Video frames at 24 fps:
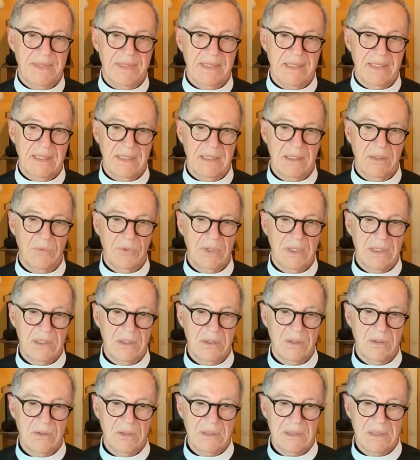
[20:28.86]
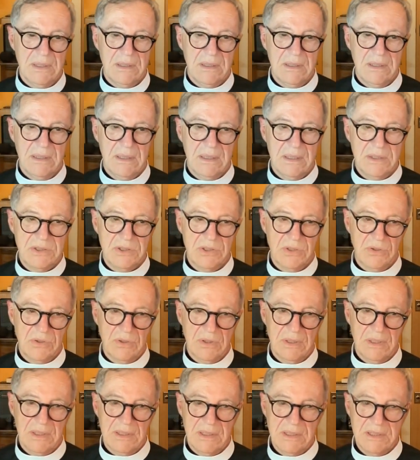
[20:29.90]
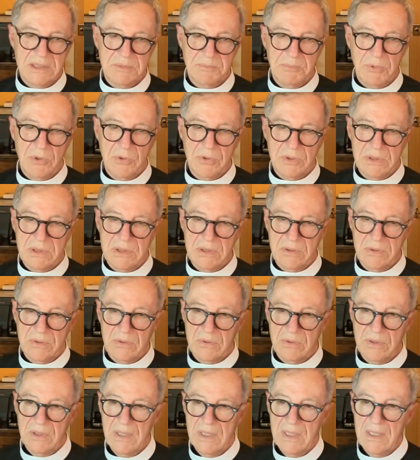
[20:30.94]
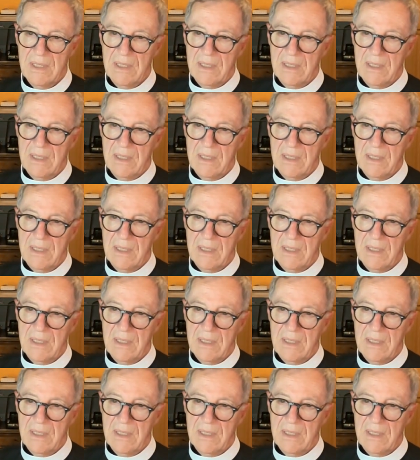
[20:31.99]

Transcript: thing in a way. You know, it, it certainly spoke to